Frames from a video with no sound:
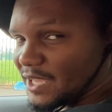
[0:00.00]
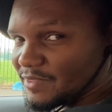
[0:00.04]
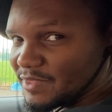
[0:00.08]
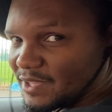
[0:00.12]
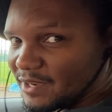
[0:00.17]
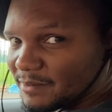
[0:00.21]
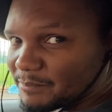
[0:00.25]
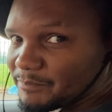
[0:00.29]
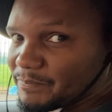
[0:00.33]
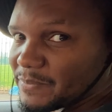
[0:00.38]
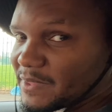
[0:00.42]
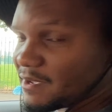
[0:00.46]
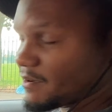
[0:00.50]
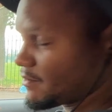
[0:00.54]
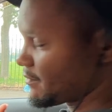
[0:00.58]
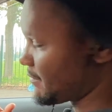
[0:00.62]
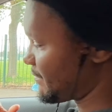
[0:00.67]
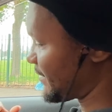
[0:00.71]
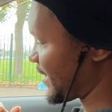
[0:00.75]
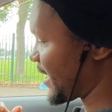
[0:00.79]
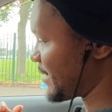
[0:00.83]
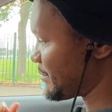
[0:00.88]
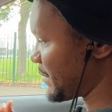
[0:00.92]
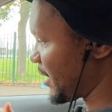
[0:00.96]
and then
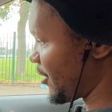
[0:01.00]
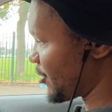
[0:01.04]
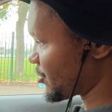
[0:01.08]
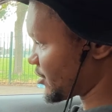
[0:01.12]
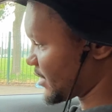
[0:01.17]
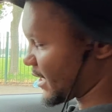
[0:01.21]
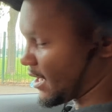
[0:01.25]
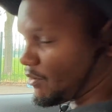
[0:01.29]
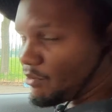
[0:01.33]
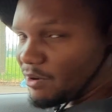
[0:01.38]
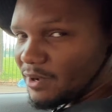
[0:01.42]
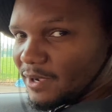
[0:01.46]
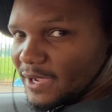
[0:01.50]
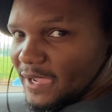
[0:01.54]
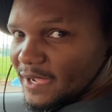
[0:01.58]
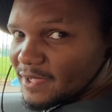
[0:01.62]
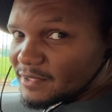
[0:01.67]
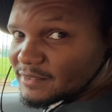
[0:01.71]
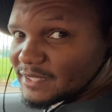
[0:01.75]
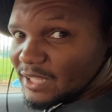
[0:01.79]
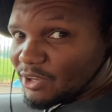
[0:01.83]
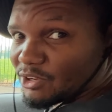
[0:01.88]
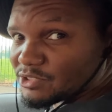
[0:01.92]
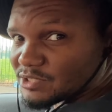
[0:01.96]
five miles an hour,
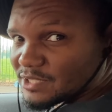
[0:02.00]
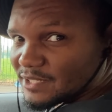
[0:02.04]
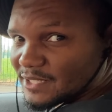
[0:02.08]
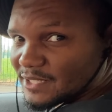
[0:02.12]
that was the